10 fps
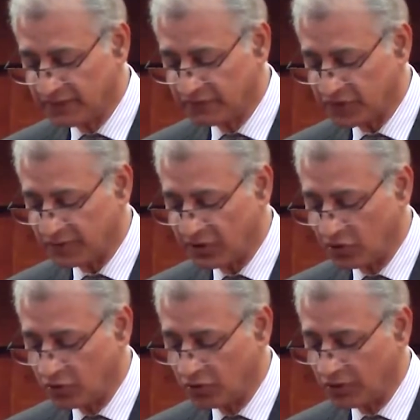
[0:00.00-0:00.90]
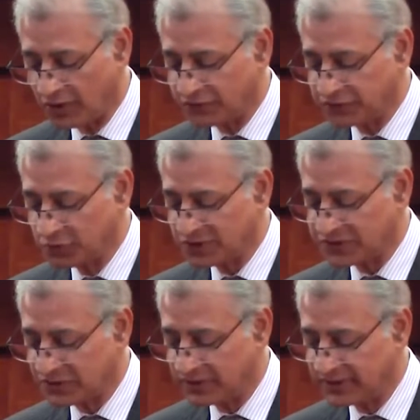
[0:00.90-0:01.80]
from a low of
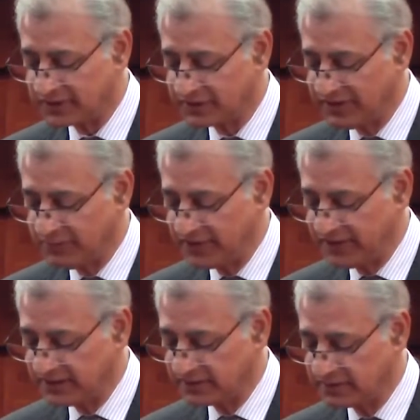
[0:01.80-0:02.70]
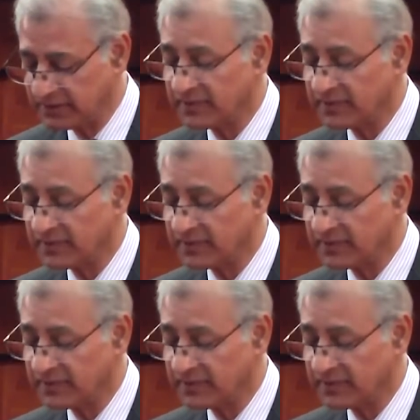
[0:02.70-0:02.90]
$3 billion